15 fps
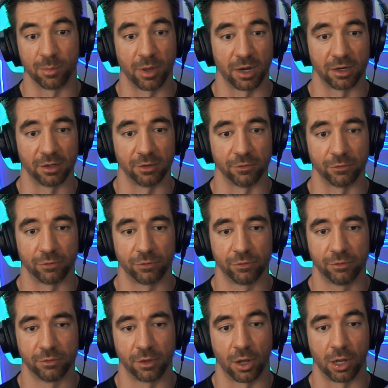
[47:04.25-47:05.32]

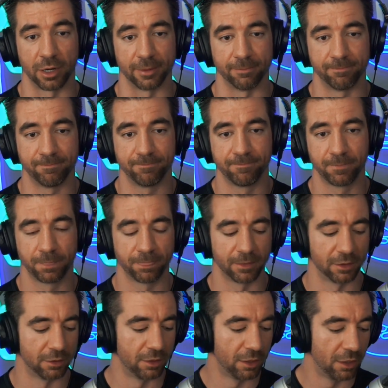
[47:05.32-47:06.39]
competitive audit.
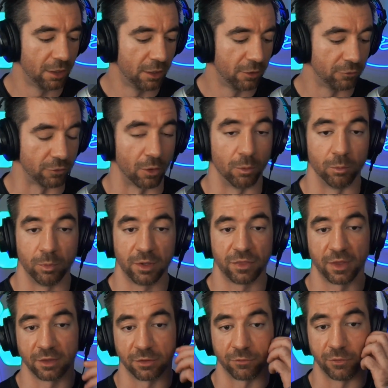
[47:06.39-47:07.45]
So we
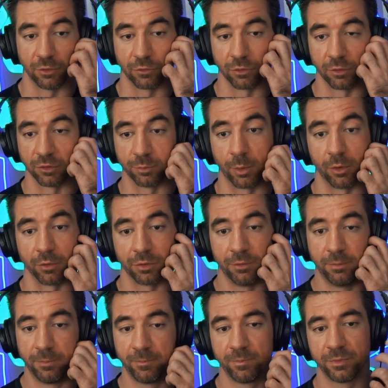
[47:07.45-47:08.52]
think the future is both.
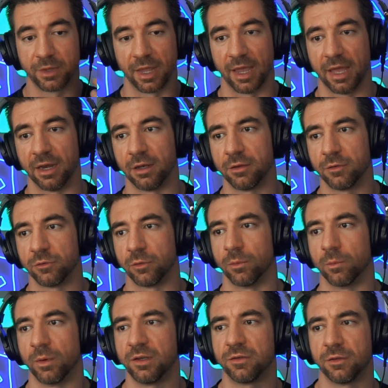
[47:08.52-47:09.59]
And so
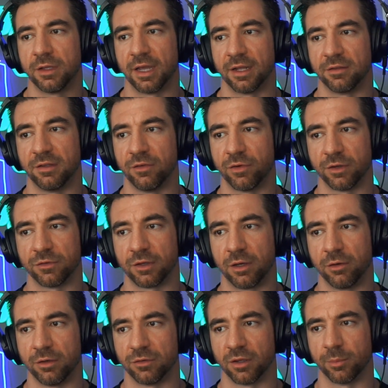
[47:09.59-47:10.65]
recently at DeFi
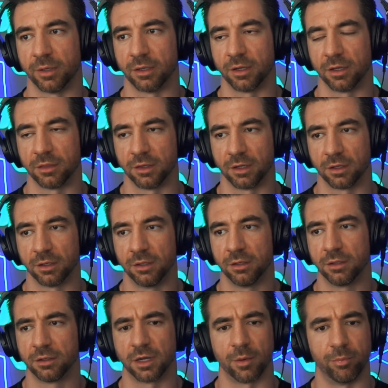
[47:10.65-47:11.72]
Security Summit, I think
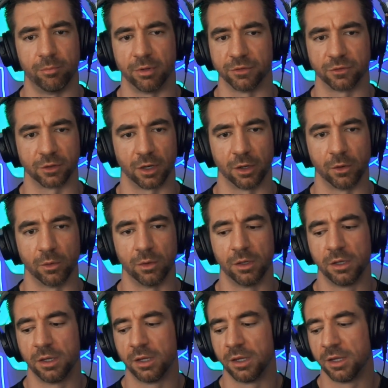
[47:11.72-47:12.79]
a couple months ago,
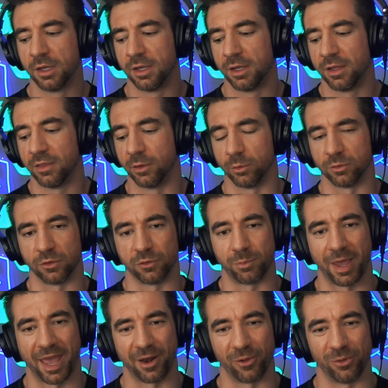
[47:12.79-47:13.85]
there was this
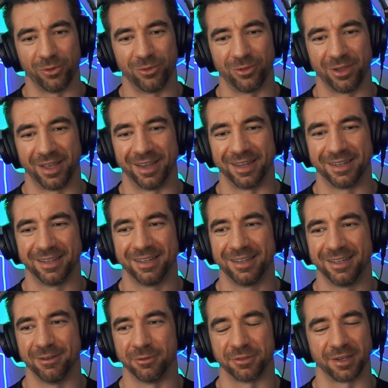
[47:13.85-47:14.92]
panel like
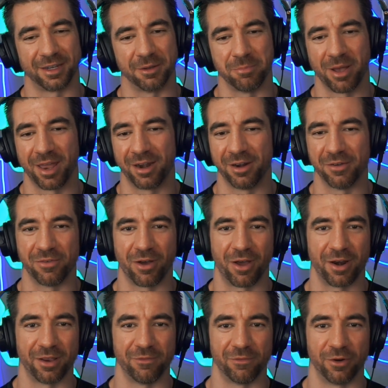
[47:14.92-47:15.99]
it was like competitive
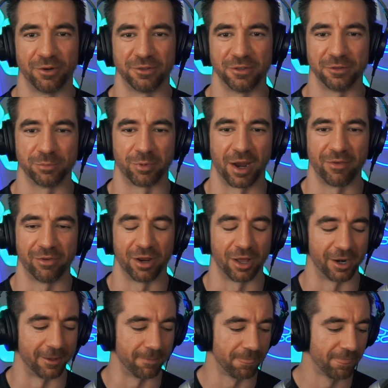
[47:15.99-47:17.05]
audit versus private
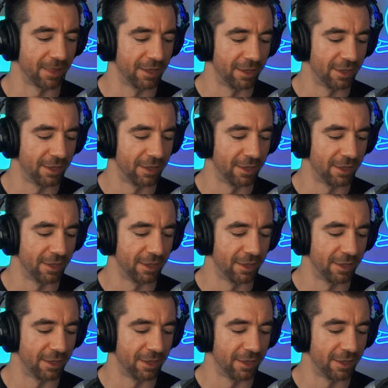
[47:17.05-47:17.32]
audit.